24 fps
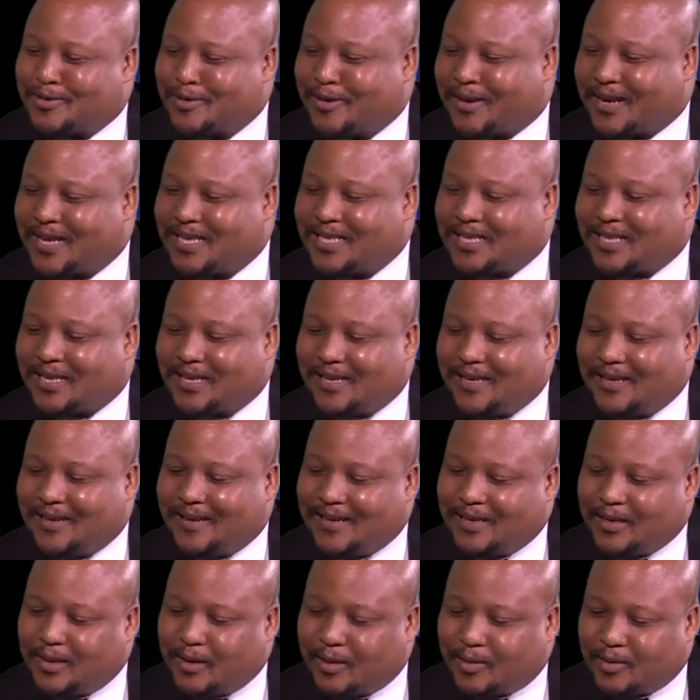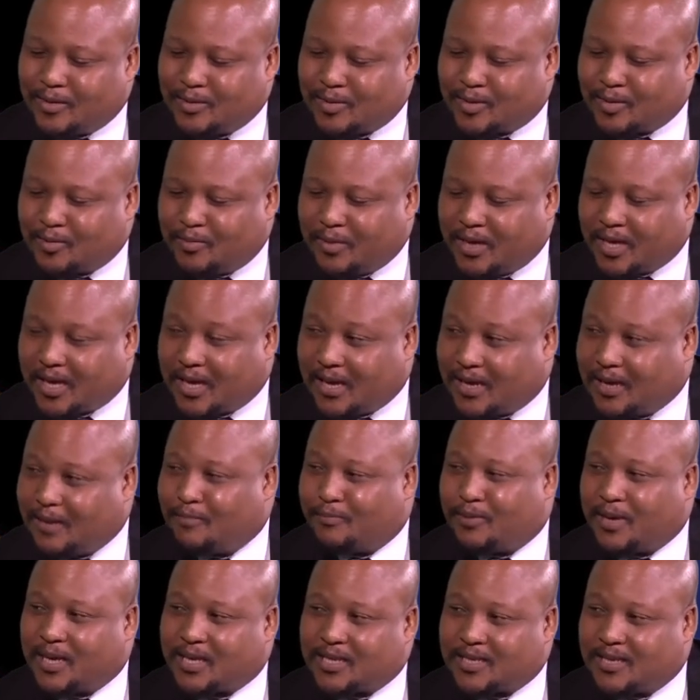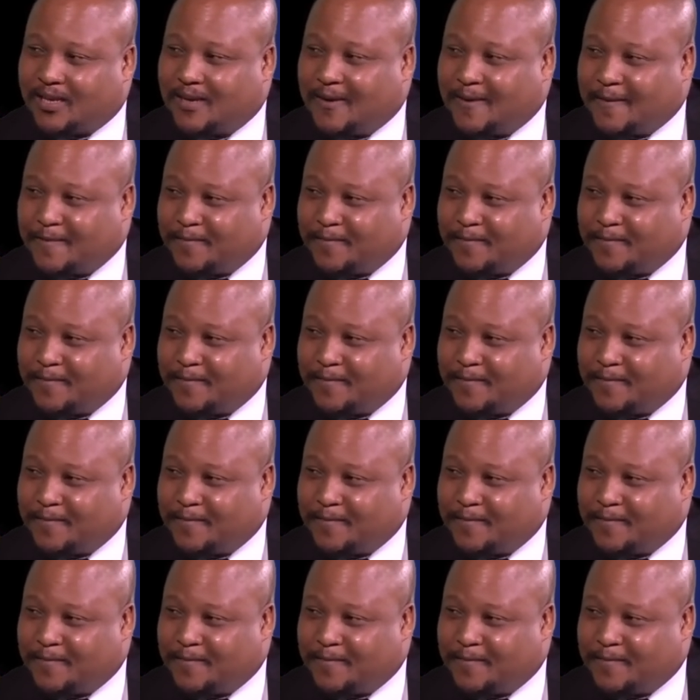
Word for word: to reach there and you're going to make an impact